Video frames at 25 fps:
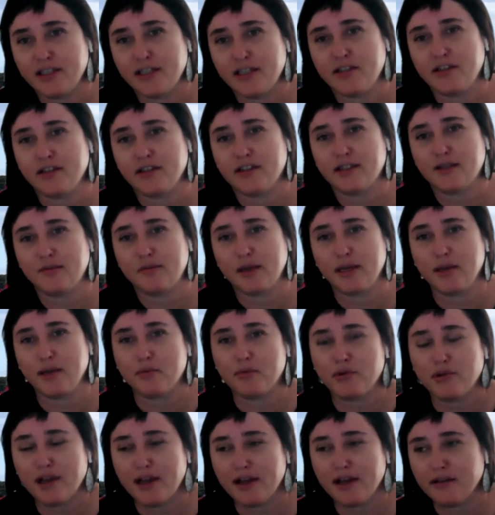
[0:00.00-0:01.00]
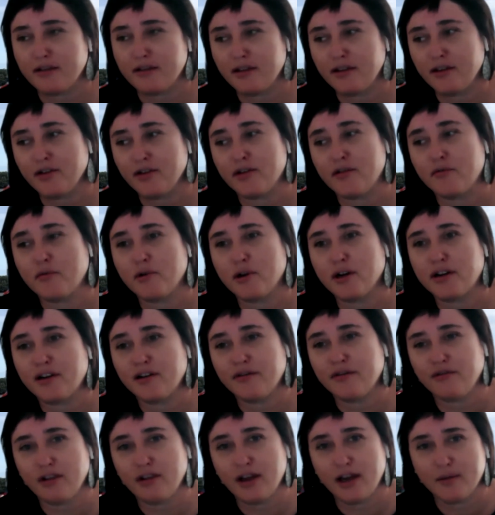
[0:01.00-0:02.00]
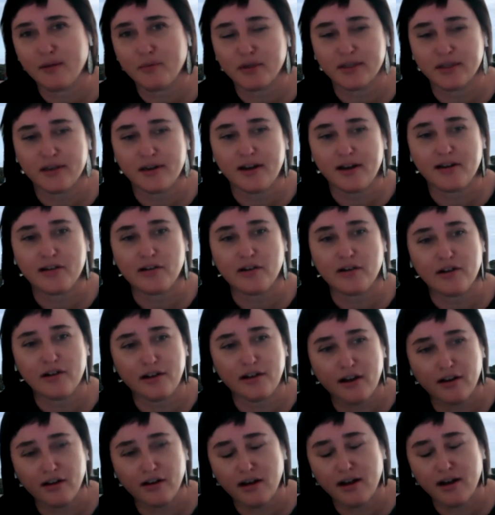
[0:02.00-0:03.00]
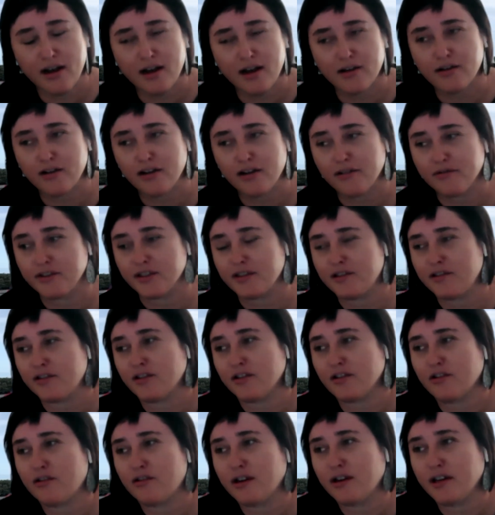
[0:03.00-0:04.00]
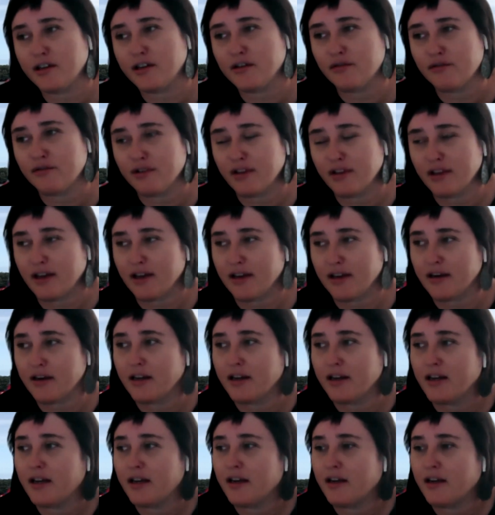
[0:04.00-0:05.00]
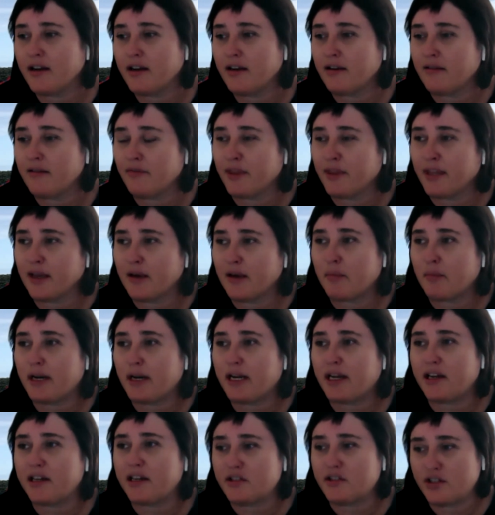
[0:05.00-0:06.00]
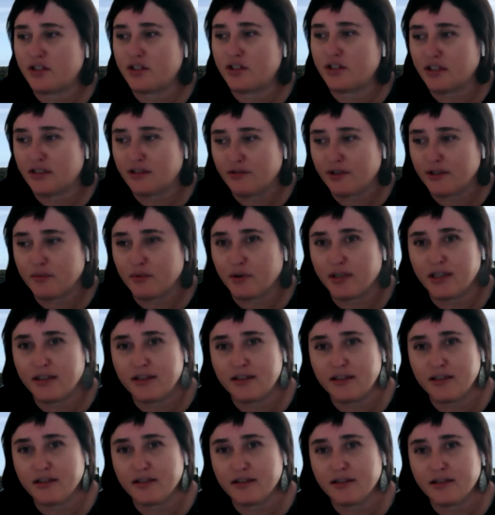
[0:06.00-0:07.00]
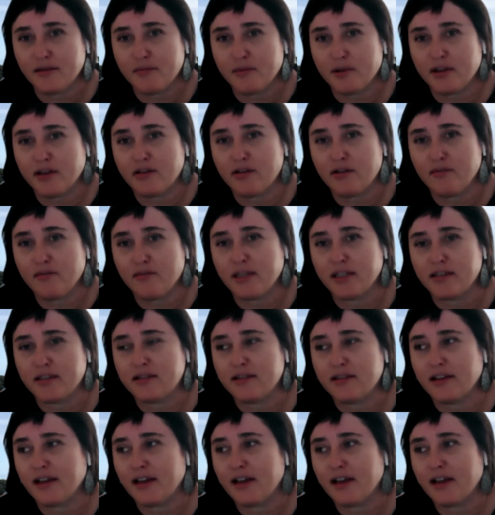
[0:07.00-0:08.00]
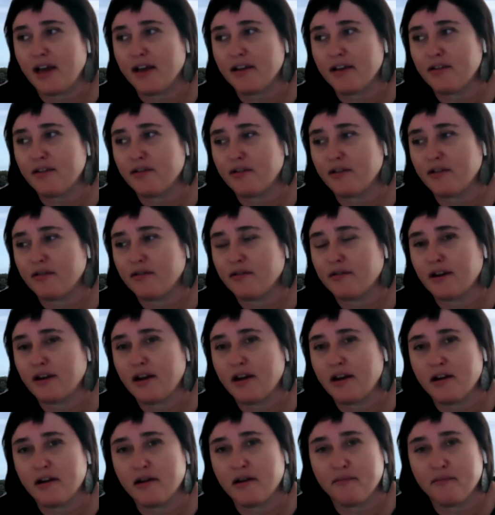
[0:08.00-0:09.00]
of Indigenous people? But, the work of libraries and archives is so critical for that. But I guess just responding to some of the comments that Kathryn